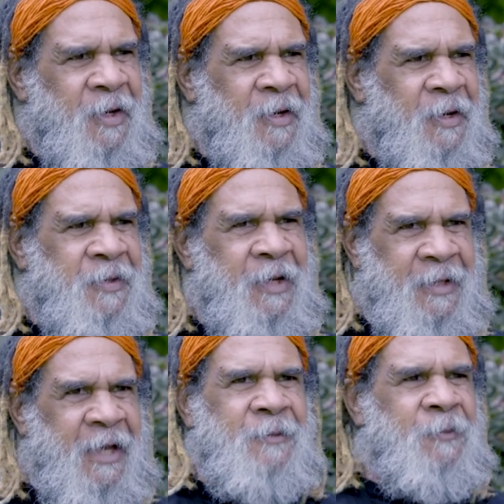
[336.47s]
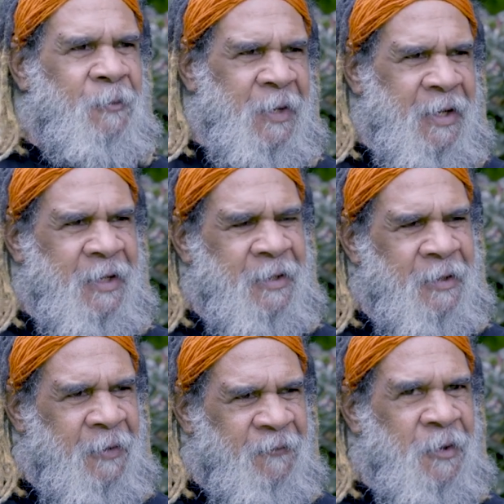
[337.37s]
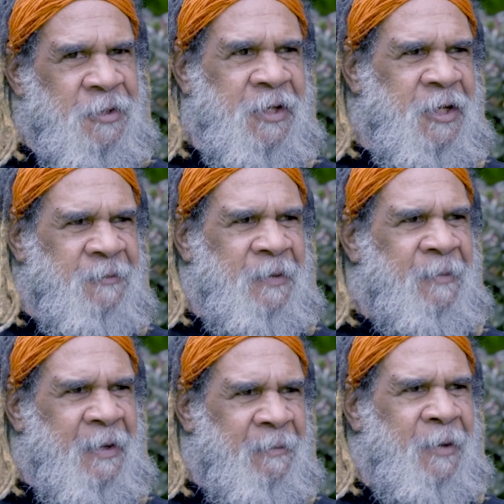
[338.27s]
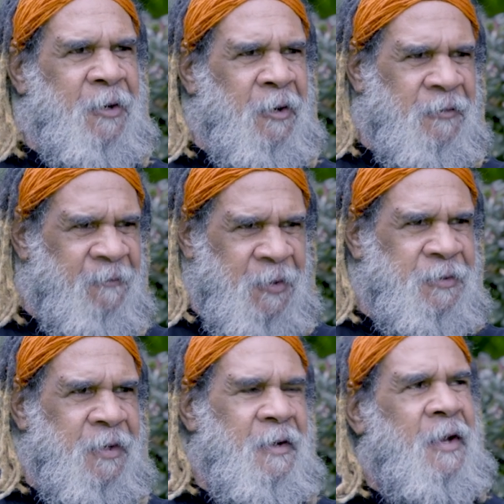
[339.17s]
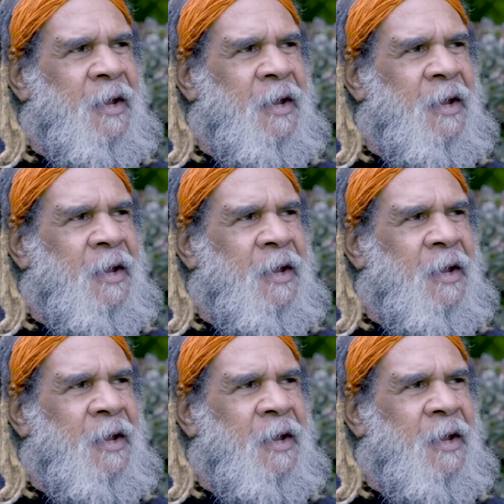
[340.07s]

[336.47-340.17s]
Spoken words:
And I think that's where we need First Nation people to have a big contribution.